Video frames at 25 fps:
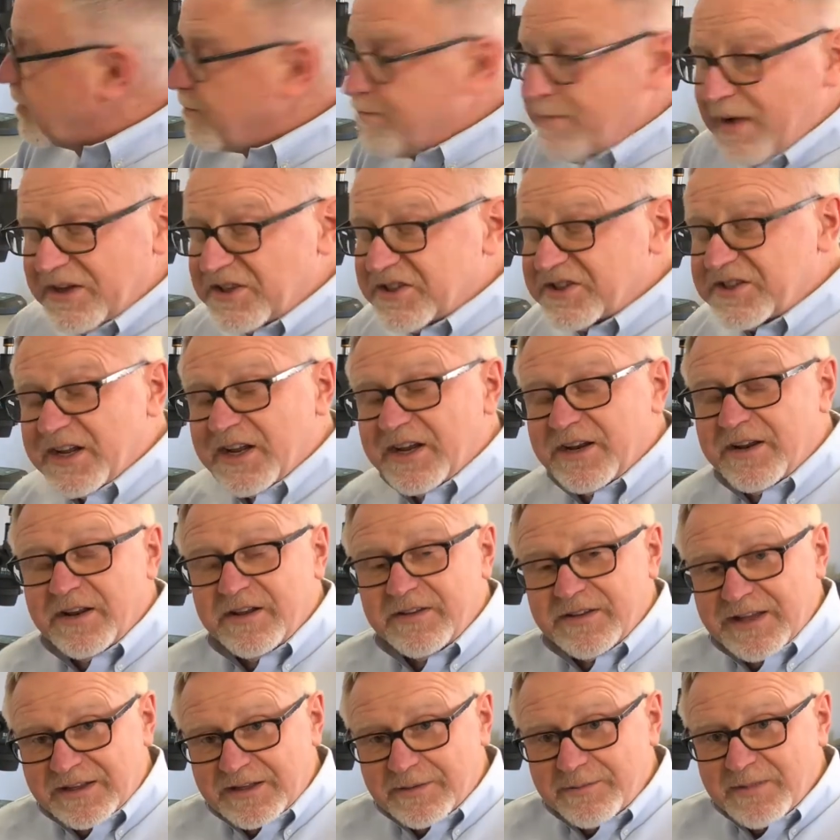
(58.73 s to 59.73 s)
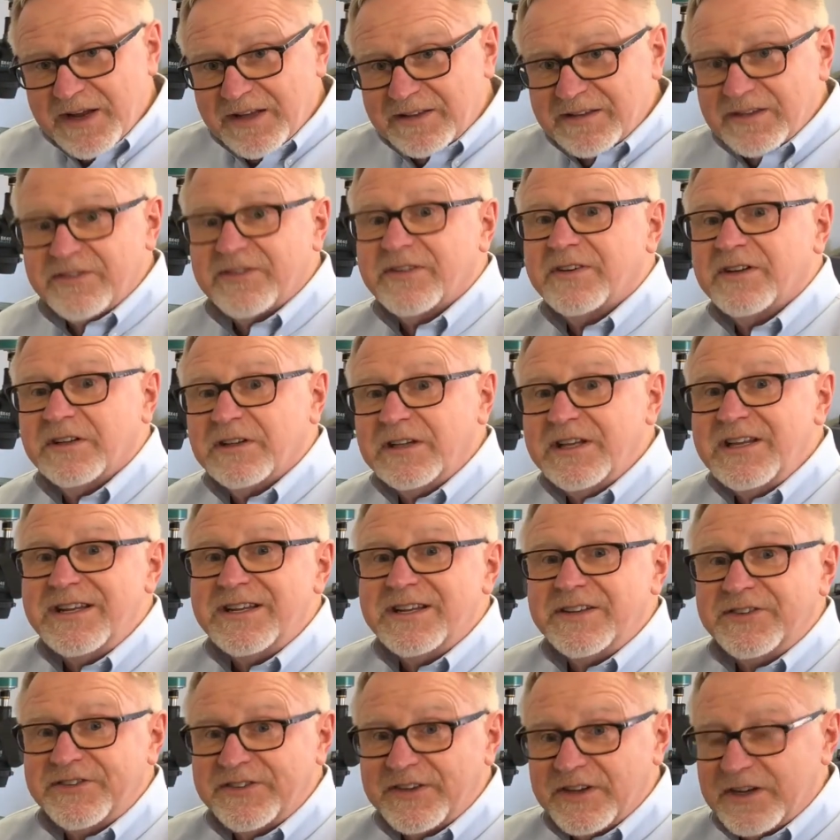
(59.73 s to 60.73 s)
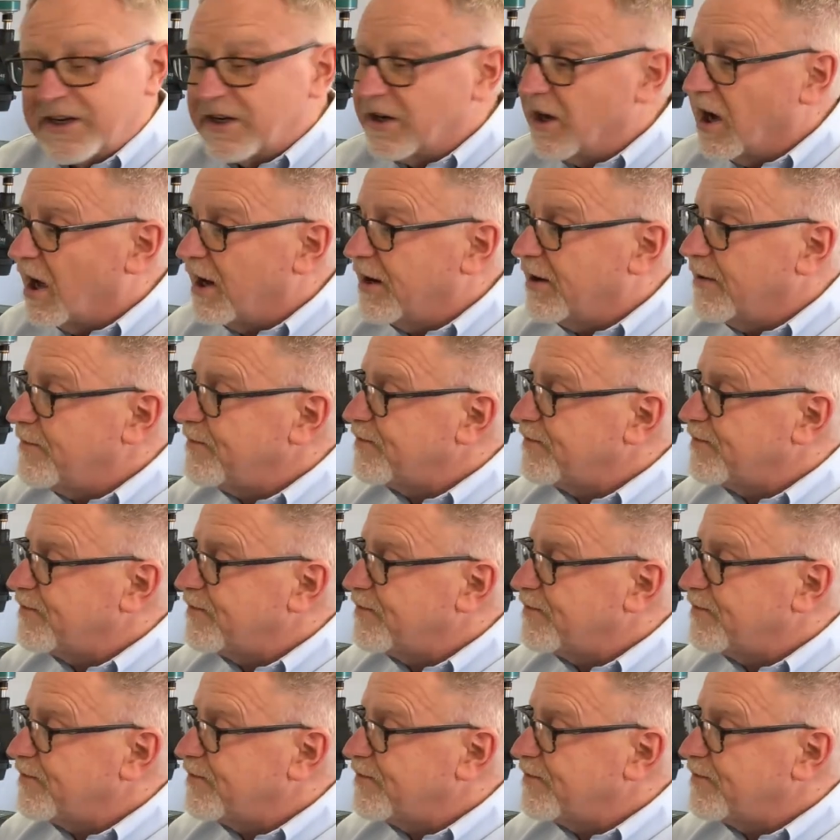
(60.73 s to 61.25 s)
bench stand that the Mantis Elite is sitting on.